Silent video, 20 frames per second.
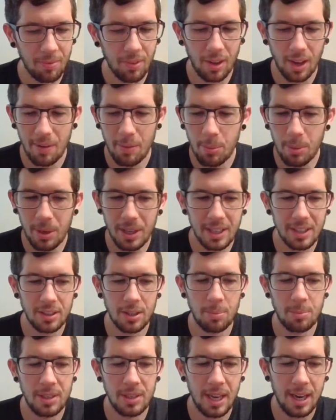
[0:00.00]
everybody gets
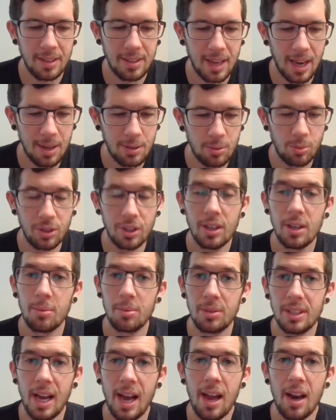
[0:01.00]
upset at times. When you get
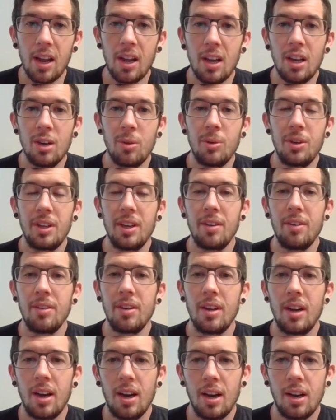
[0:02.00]
upset, when you get
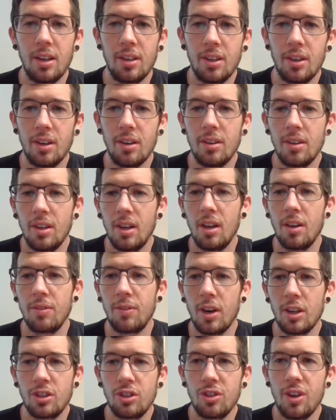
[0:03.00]

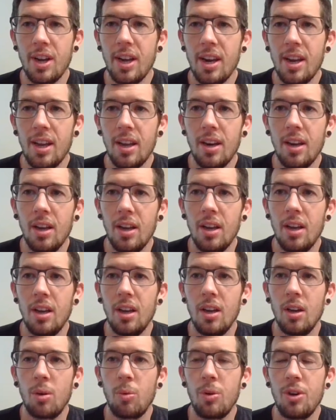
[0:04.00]
frustrated,
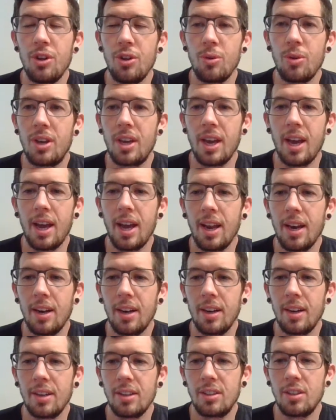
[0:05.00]
when you get
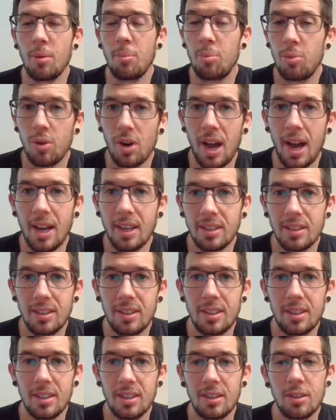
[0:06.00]

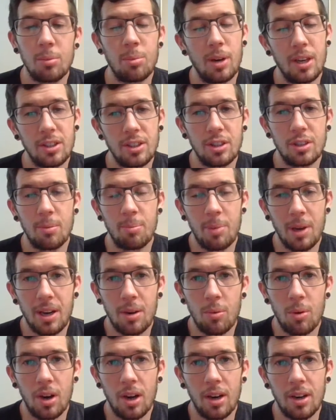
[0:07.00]
depressed, depression's a big
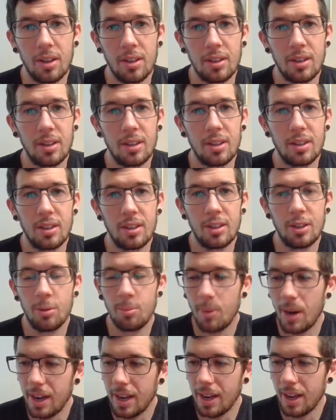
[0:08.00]
one. You
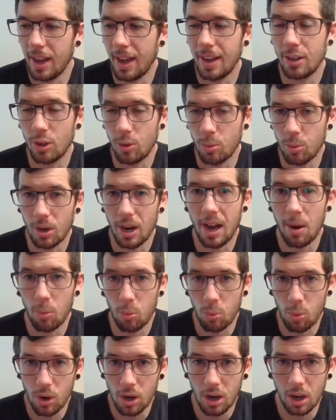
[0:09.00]
were at
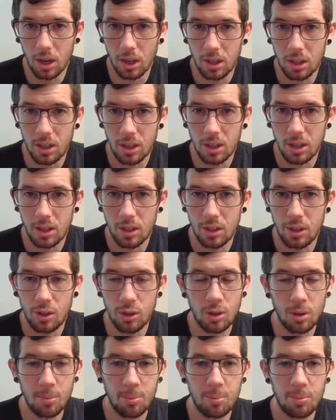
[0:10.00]
work, you
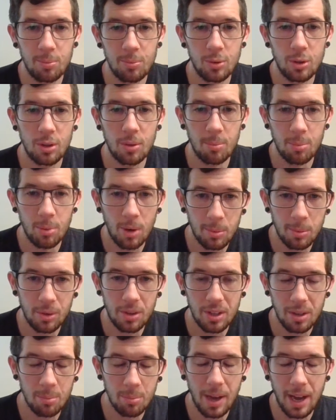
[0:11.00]
can probably
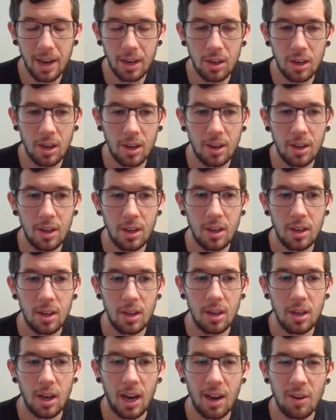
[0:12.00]
think back on,
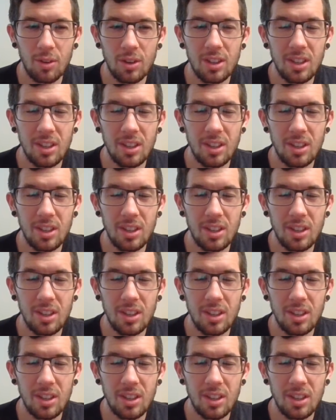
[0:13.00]
I really